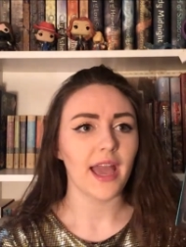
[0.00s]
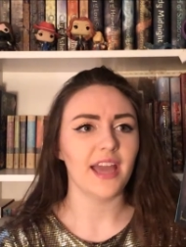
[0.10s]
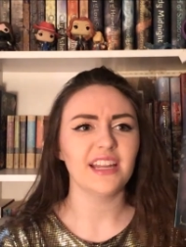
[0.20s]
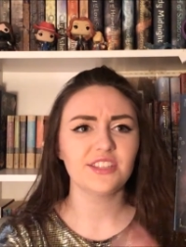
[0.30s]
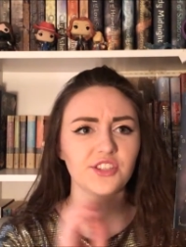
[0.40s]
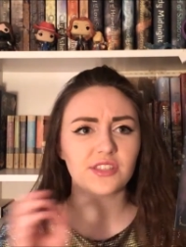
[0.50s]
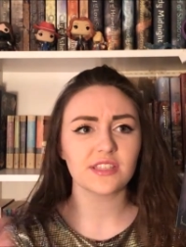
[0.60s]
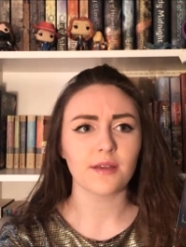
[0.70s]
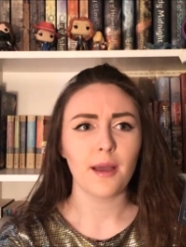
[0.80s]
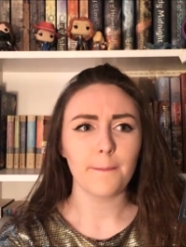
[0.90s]
and it's just
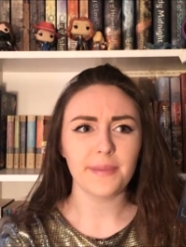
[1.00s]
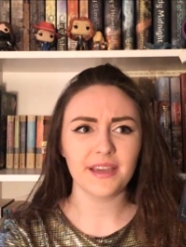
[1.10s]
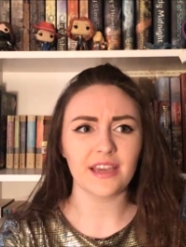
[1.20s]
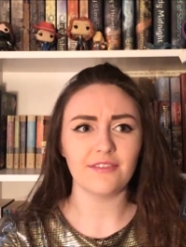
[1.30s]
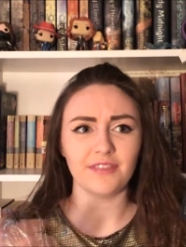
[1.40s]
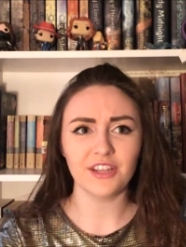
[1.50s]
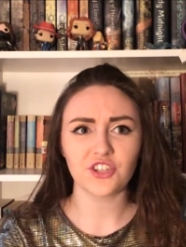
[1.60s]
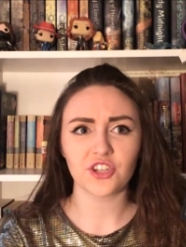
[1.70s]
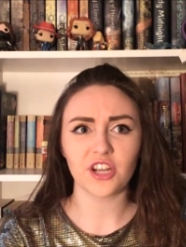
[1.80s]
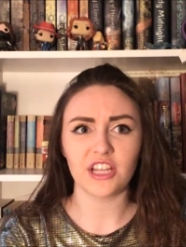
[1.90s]
this big
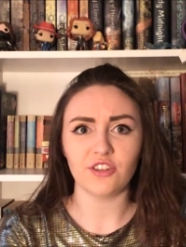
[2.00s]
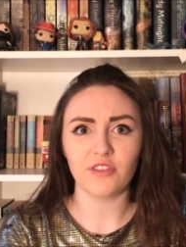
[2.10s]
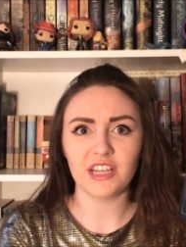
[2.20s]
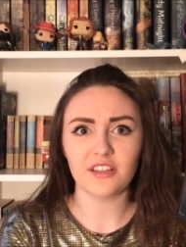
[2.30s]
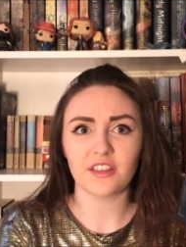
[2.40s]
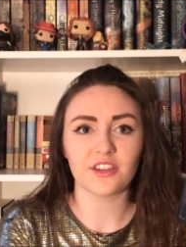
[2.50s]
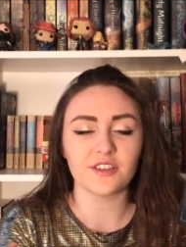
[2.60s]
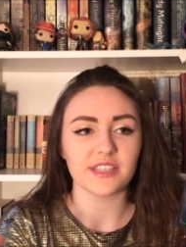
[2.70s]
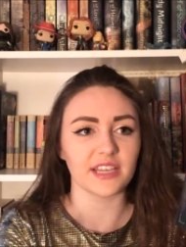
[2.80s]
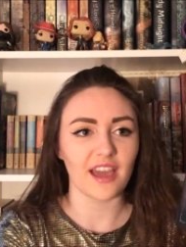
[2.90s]
adventure, and you find out that
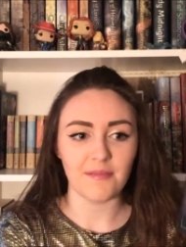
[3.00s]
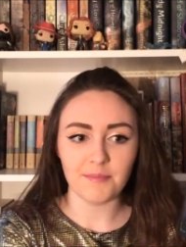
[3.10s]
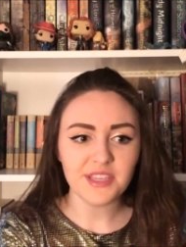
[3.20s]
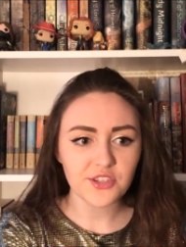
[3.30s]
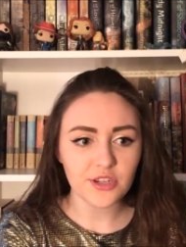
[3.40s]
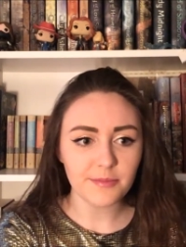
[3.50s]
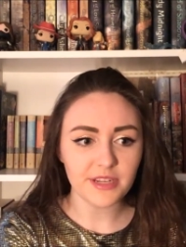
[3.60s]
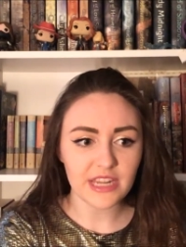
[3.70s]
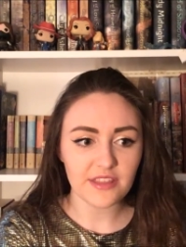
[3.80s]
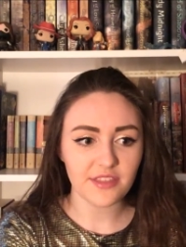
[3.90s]
there is like a mystery
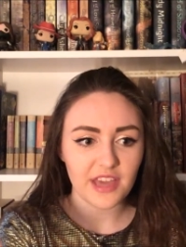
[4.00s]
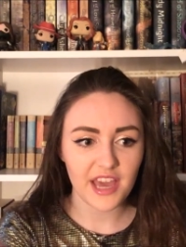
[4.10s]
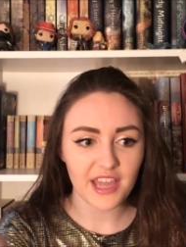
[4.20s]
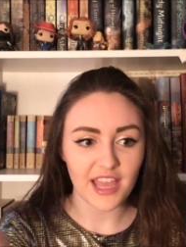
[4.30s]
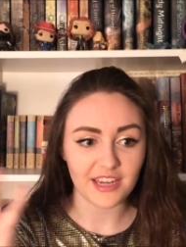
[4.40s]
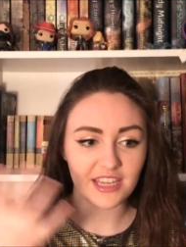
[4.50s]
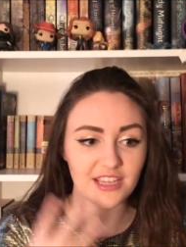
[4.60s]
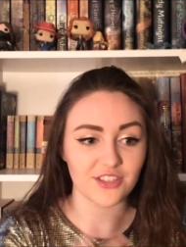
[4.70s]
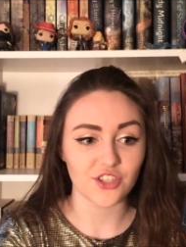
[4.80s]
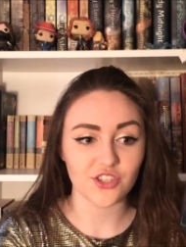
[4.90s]
beneath that, and he has to